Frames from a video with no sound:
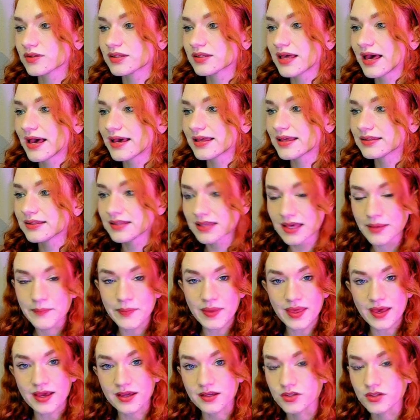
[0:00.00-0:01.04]
Well, the idea
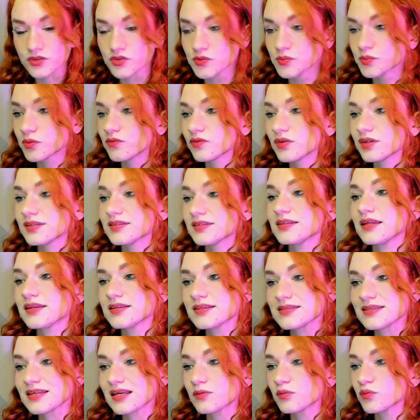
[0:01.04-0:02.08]
behind this move is
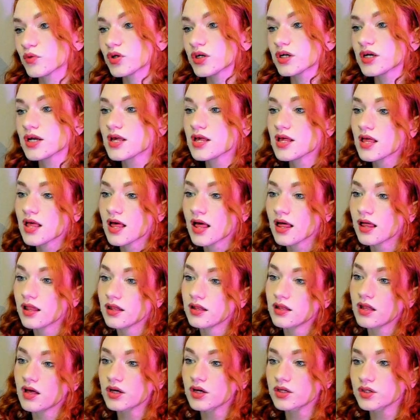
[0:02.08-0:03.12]
that somewhere
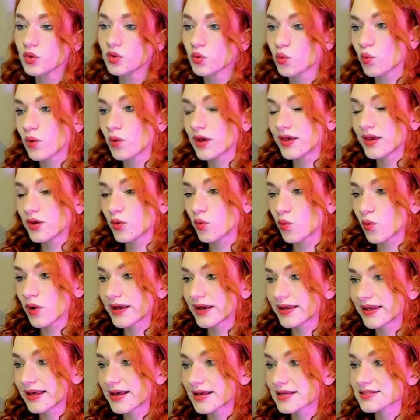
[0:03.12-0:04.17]
along the way,
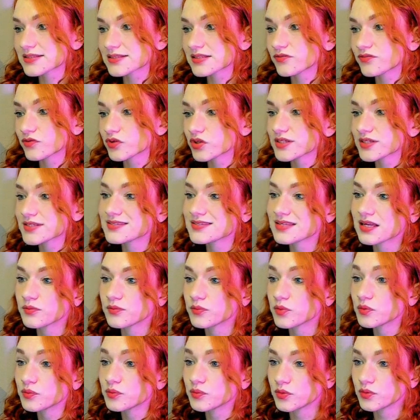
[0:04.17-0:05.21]
white has, for
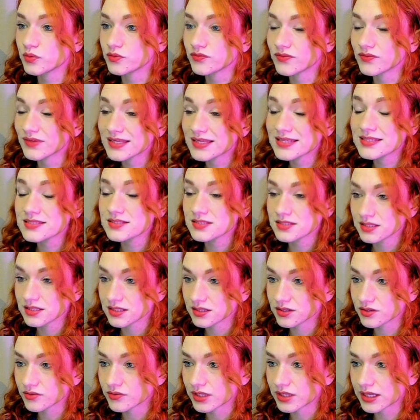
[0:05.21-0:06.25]
example, moved
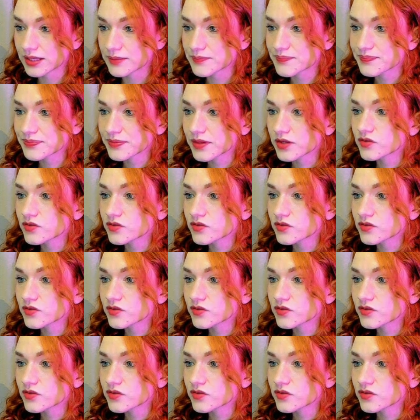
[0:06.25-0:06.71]
c3.